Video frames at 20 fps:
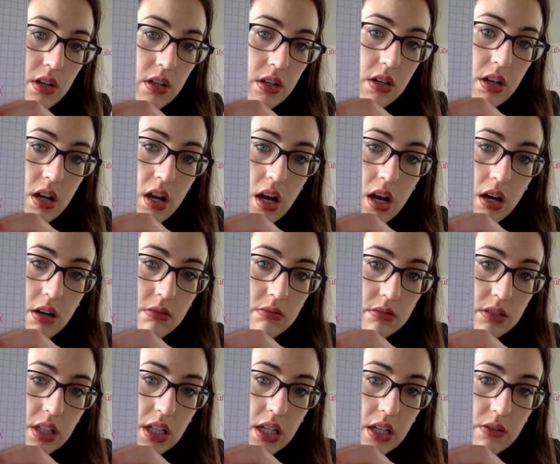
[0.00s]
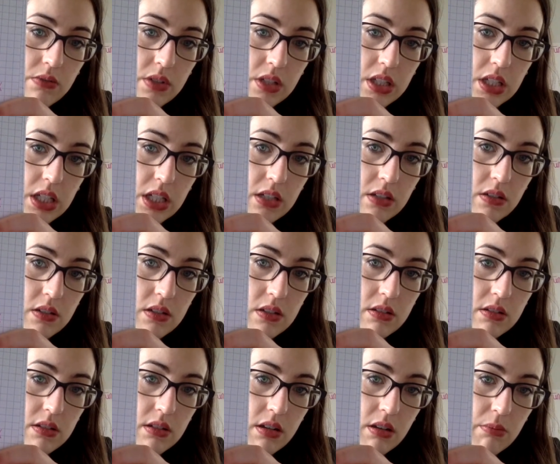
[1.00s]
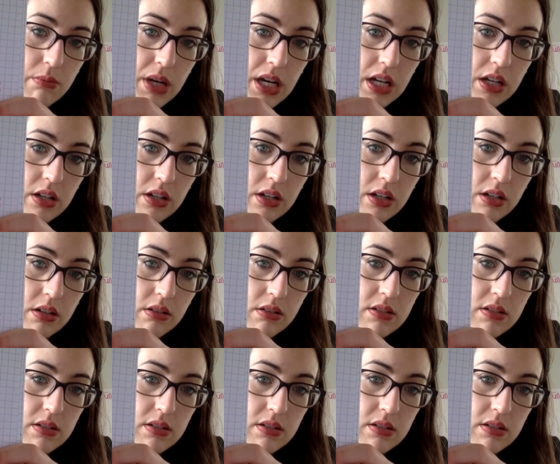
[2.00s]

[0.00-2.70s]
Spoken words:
No, can't really combine or